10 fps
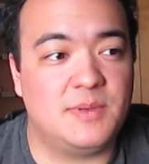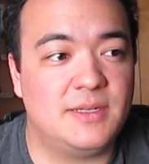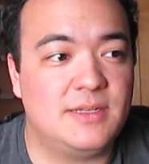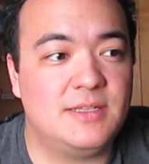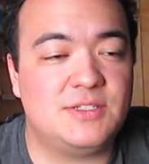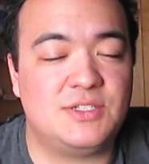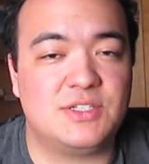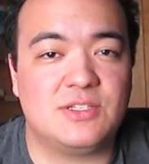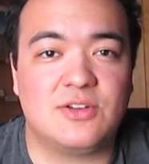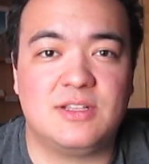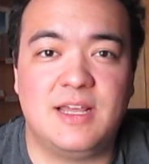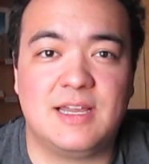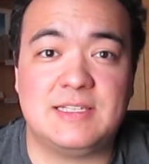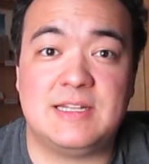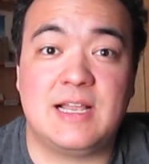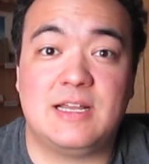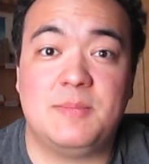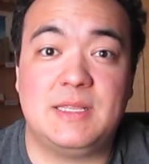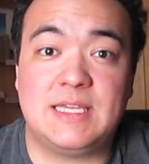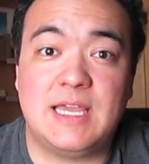but it's just looking like it's not going to
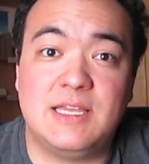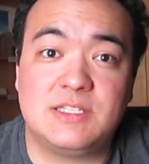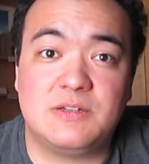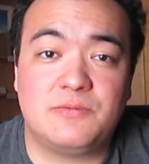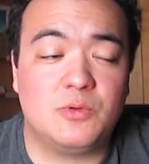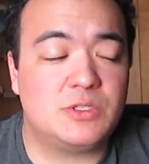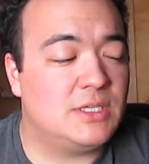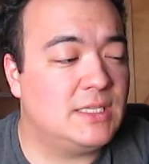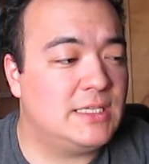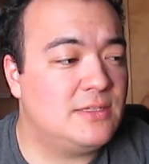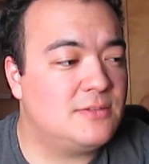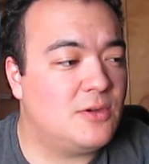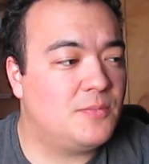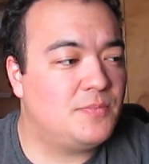be the case, unfortunately. So